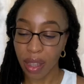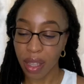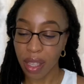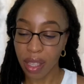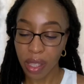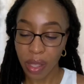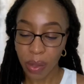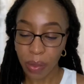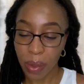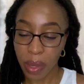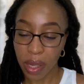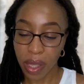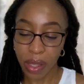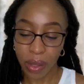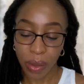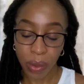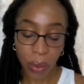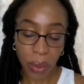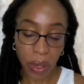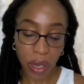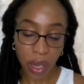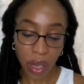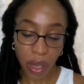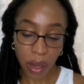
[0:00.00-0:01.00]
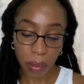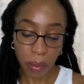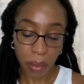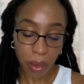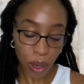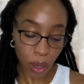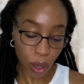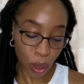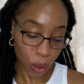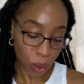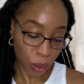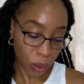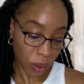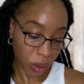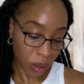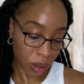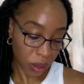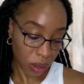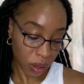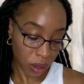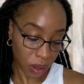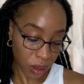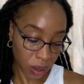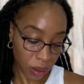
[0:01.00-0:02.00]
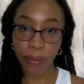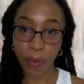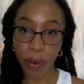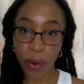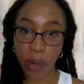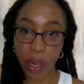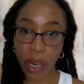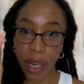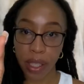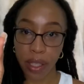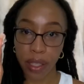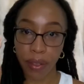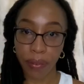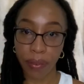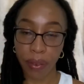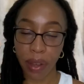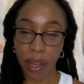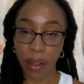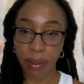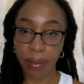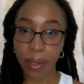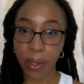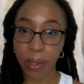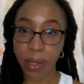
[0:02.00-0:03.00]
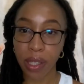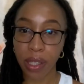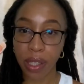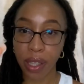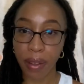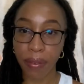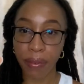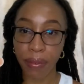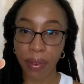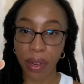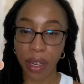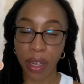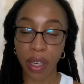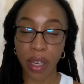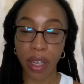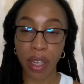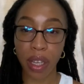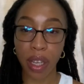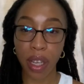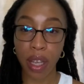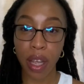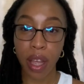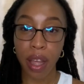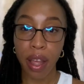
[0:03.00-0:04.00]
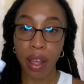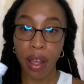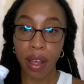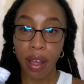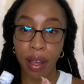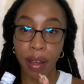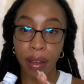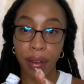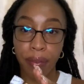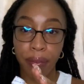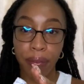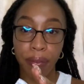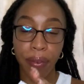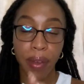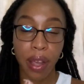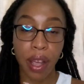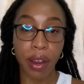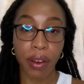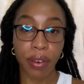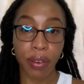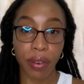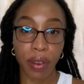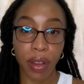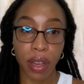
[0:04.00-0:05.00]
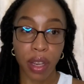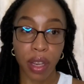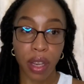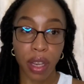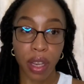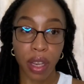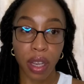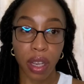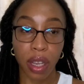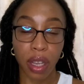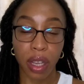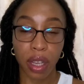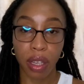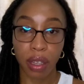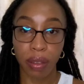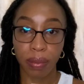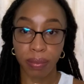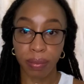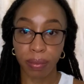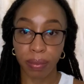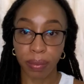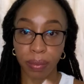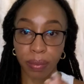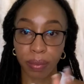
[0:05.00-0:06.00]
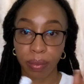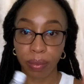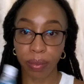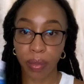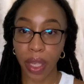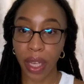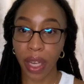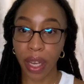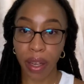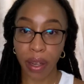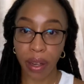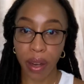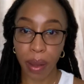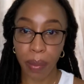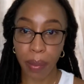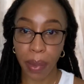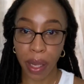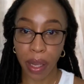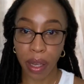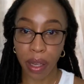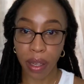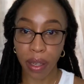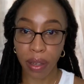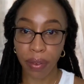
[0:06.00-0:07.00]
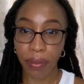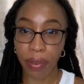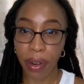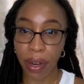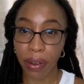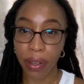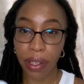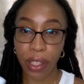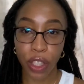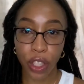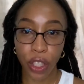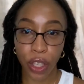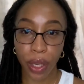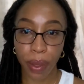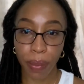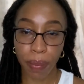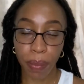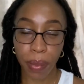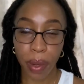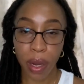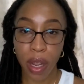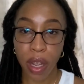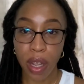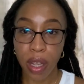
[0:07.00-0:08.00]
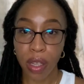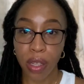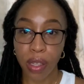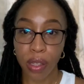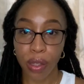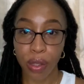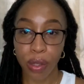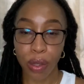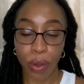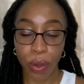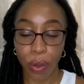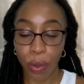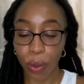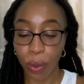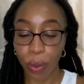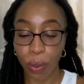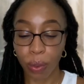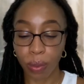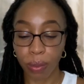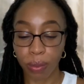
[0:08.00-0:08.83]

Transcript: this was only about 4.95 so it's definitely very economical very cheap so